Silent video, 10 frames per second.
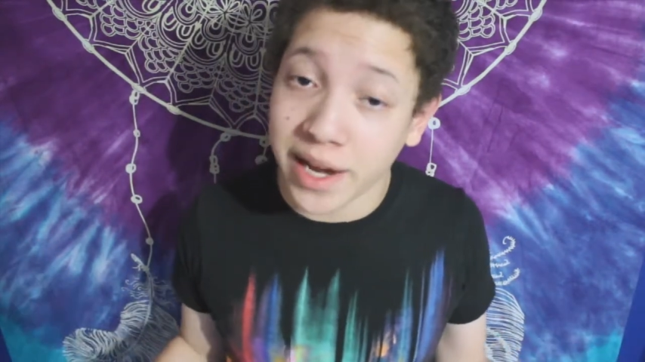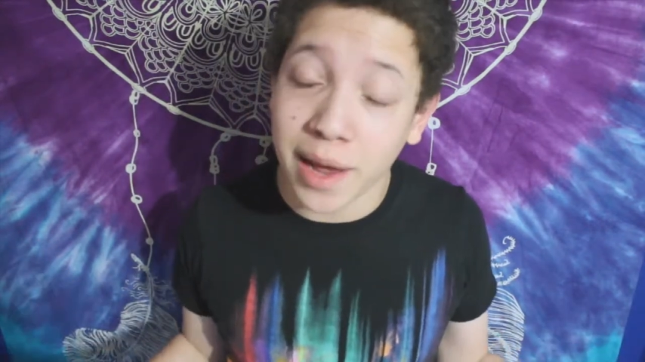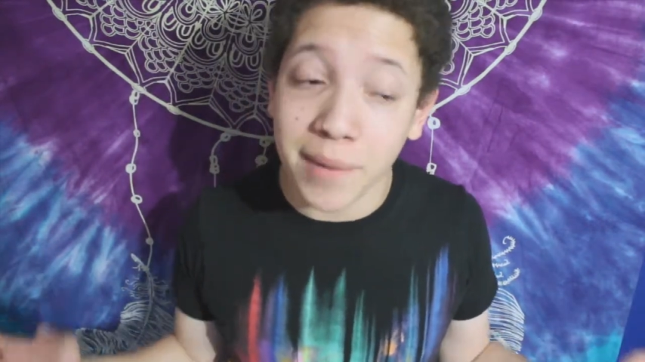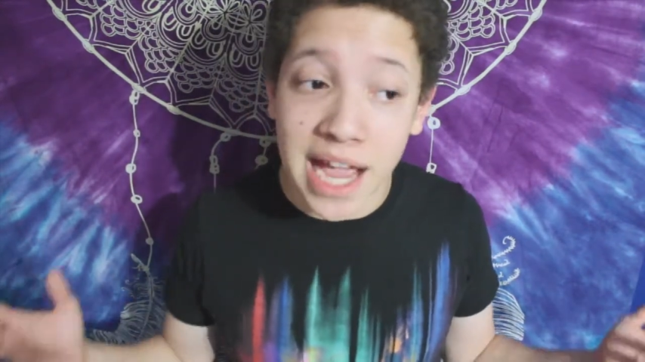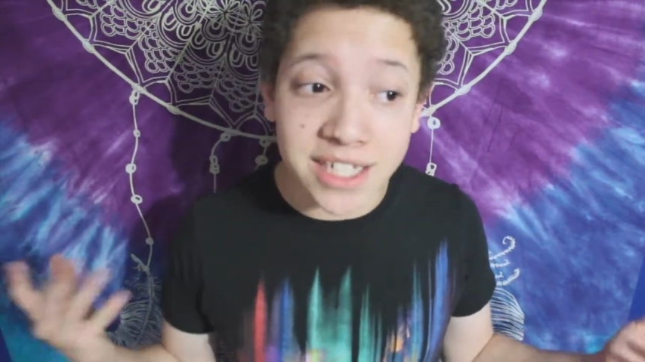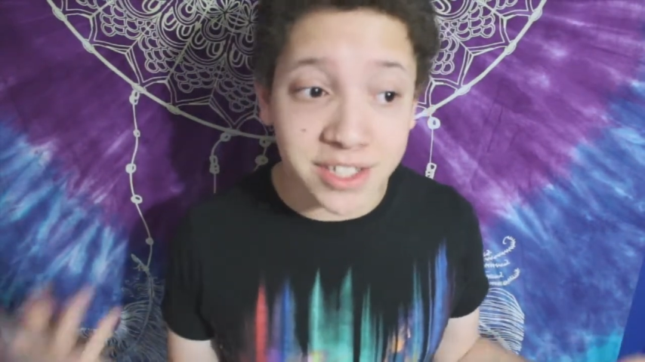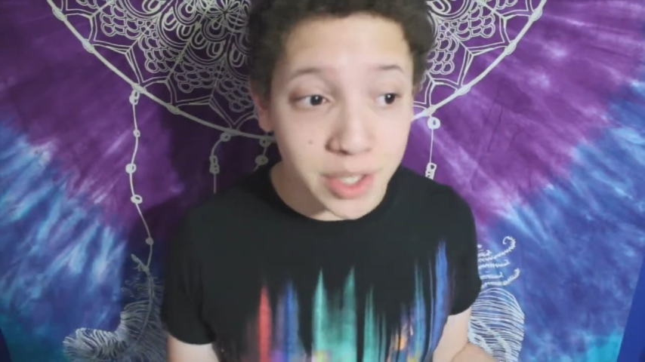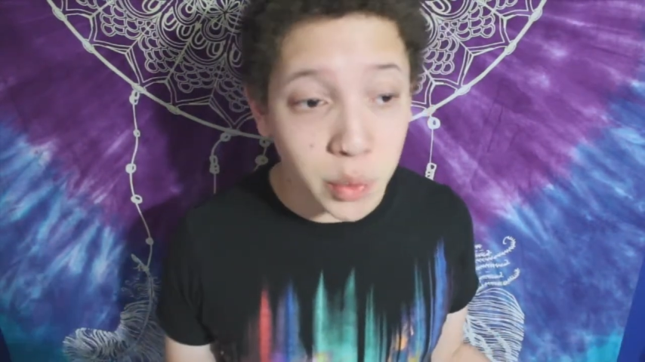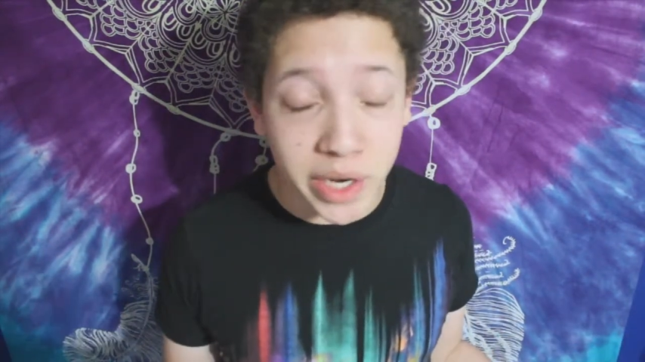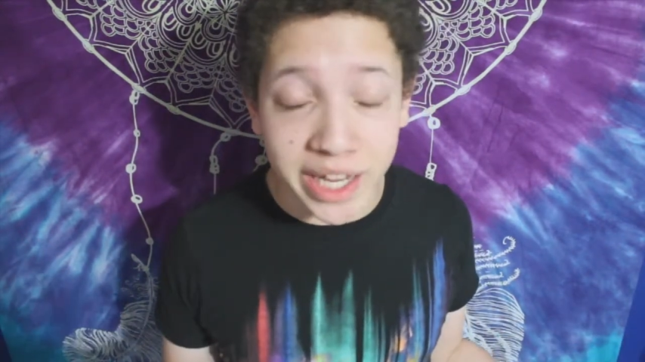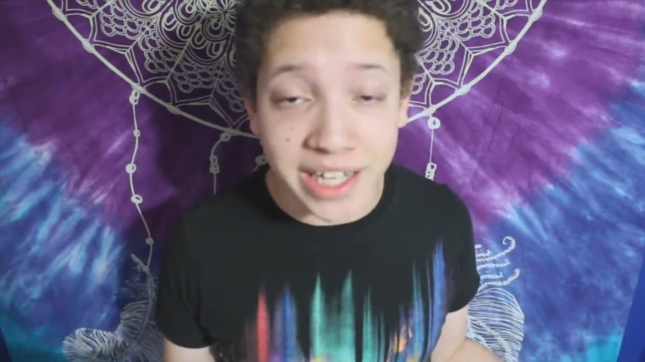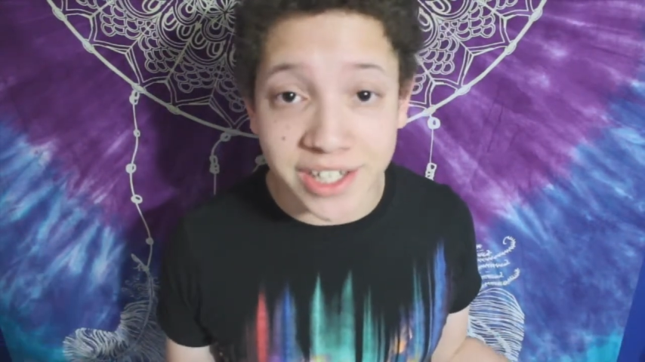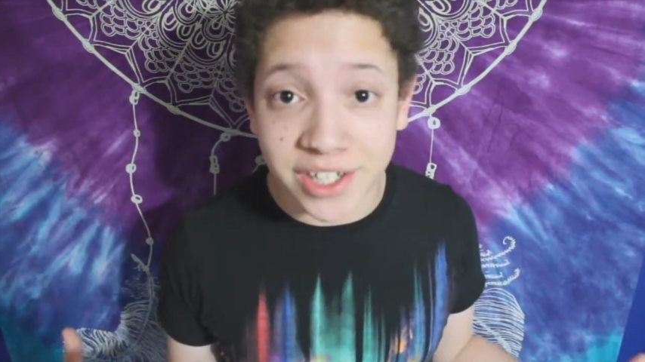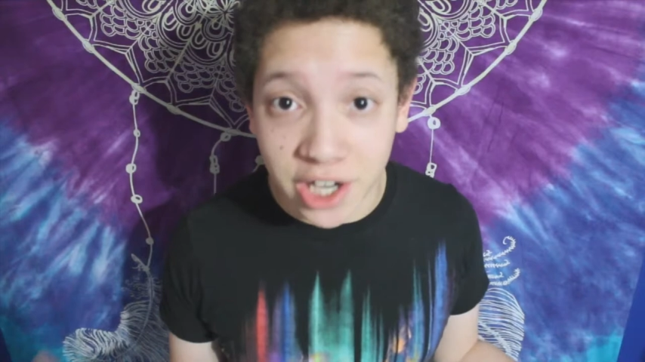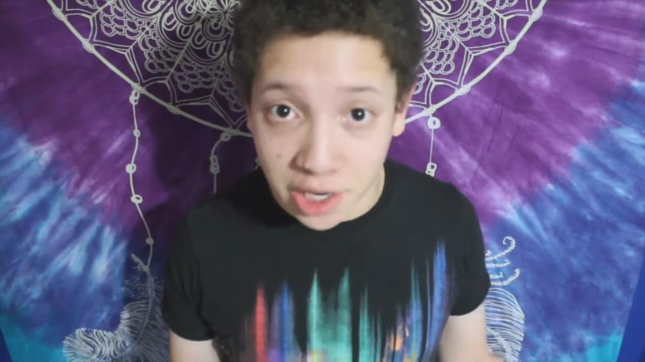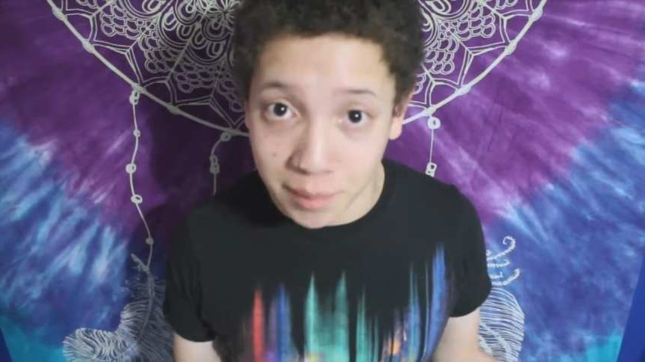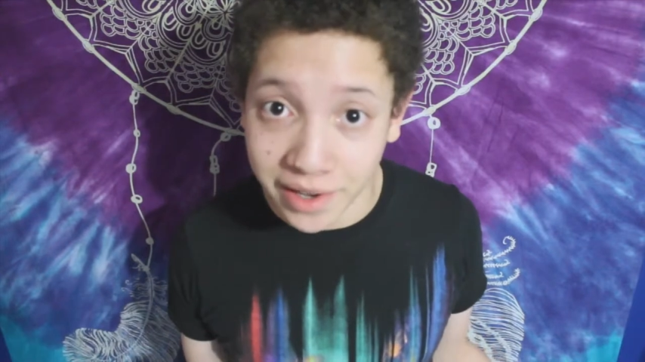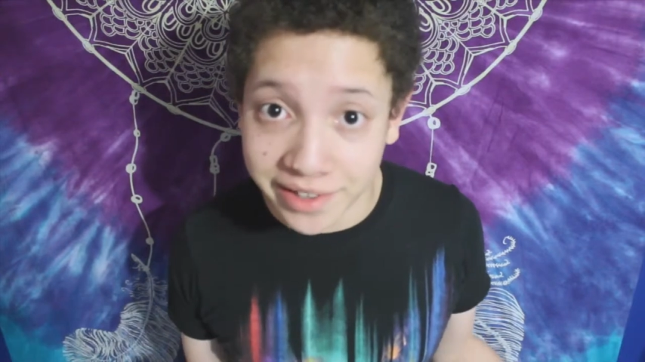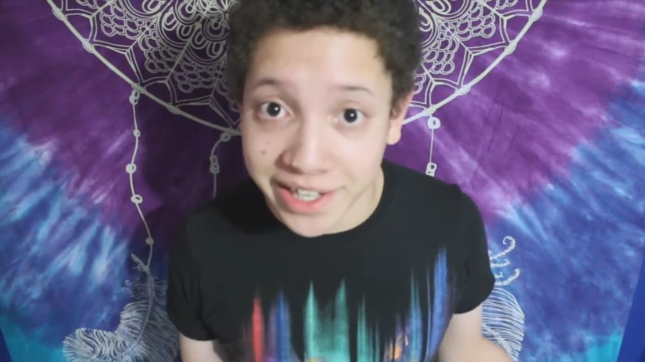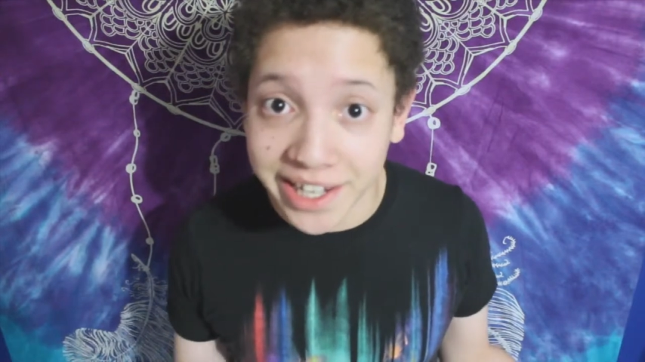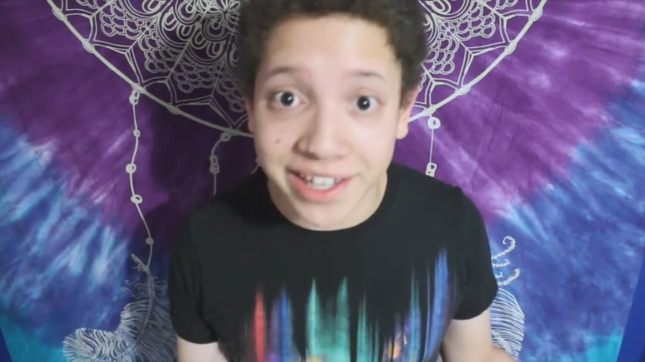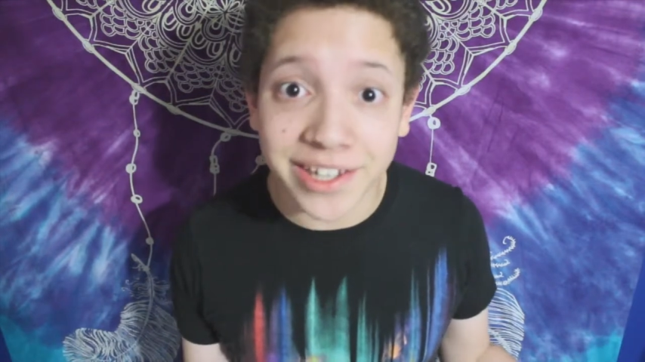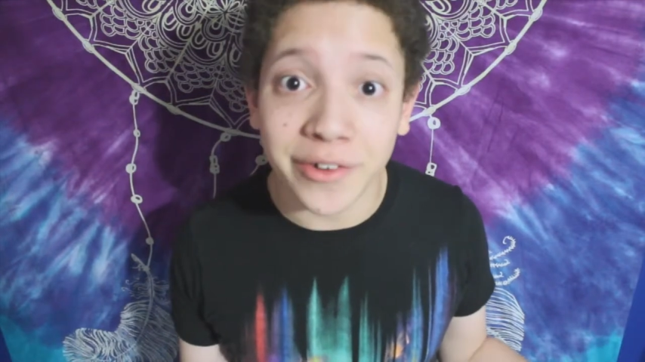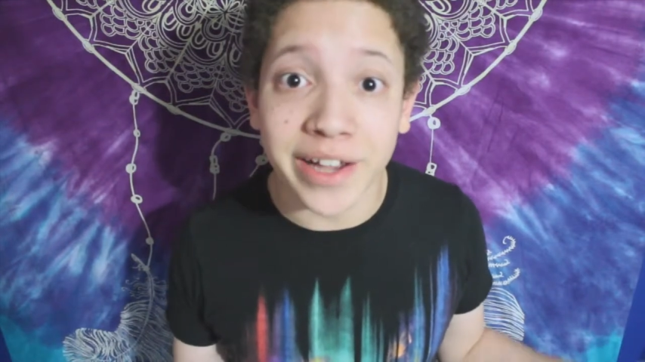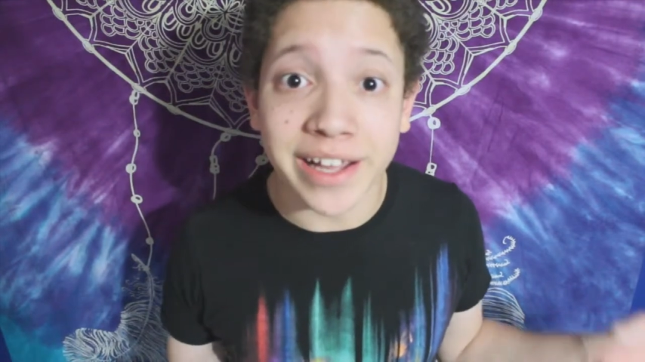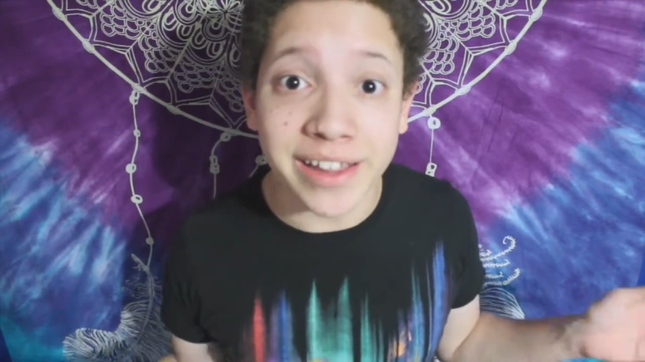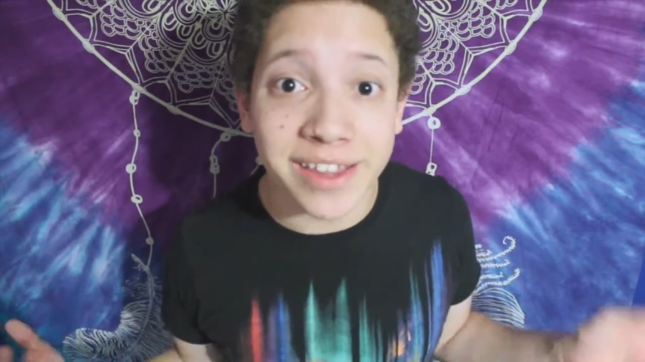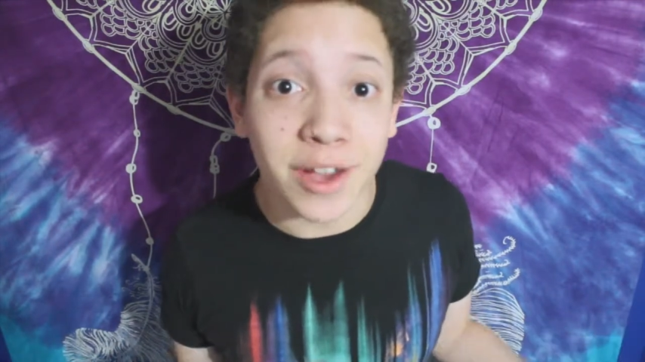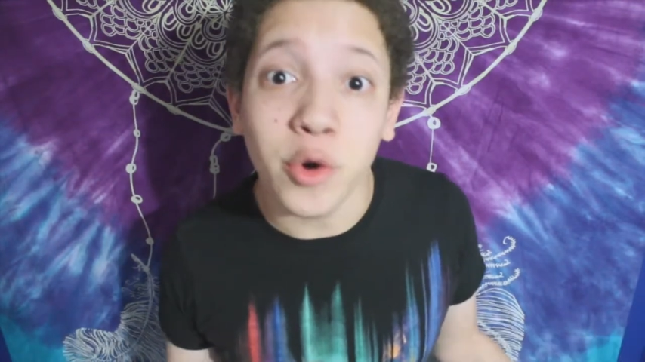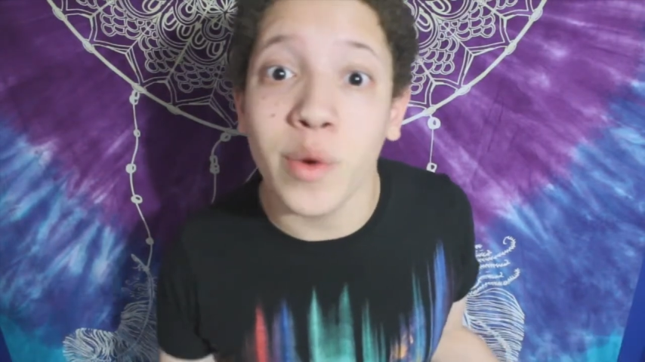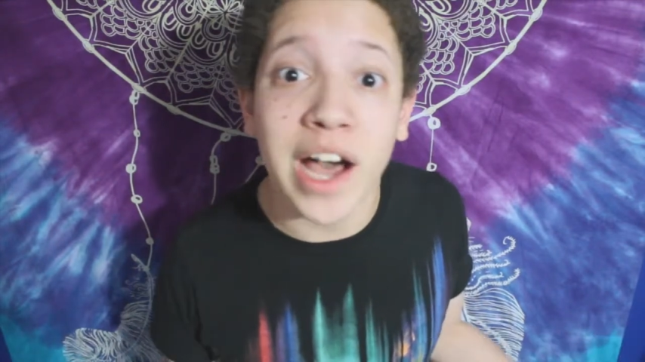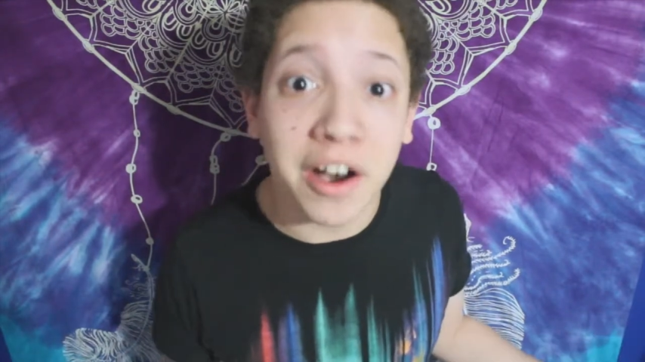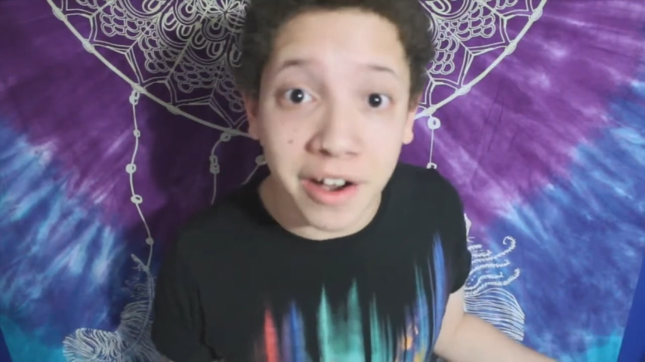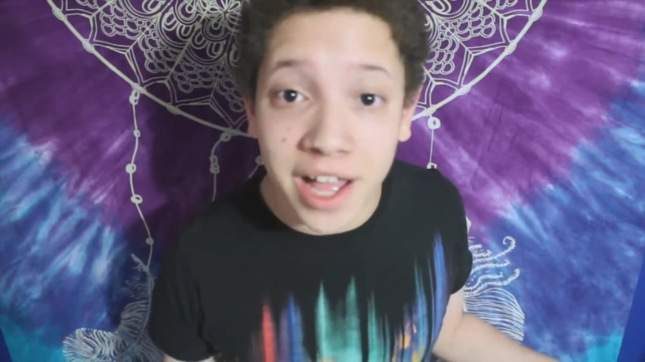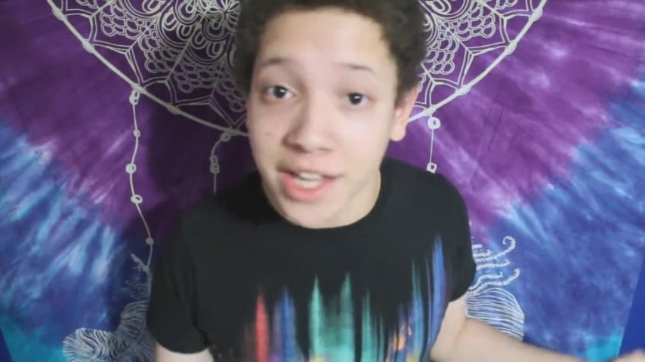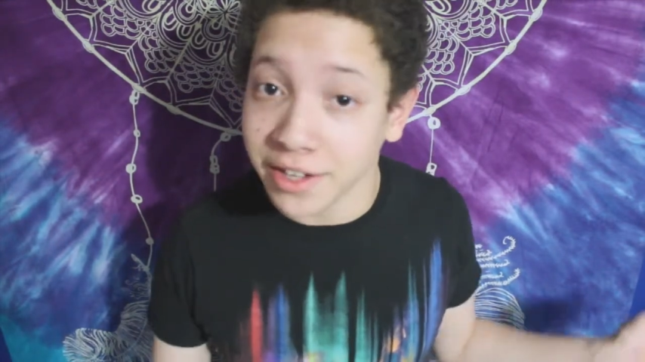and I'm actually working at Starbucks, and it's going so well.